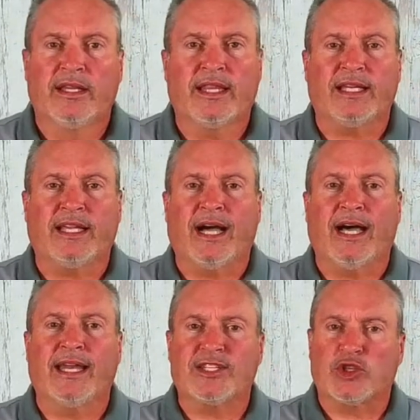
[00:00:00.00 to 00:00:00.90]
that
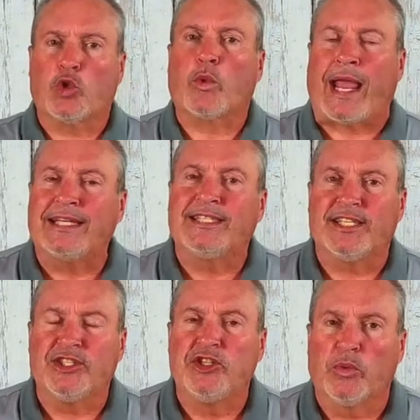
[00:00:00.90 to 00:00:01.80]
God has
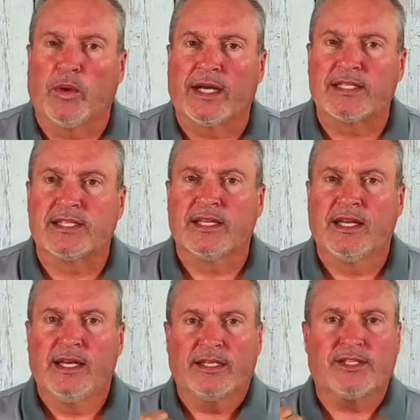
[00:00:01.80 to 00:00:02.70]
granted to us
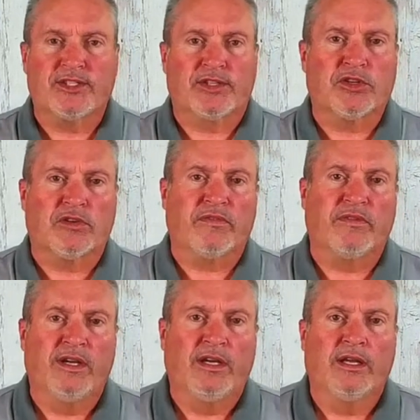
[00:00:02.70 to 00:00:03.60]
to
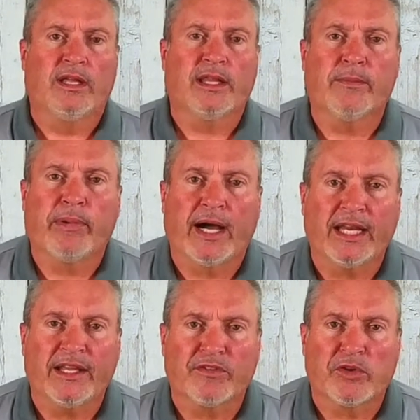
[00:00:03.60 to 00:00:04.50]
serve the
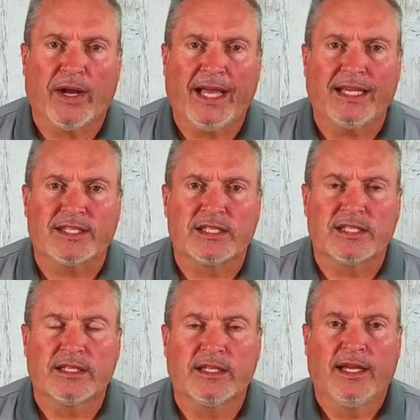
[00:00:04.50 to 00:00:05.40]
body of Christ.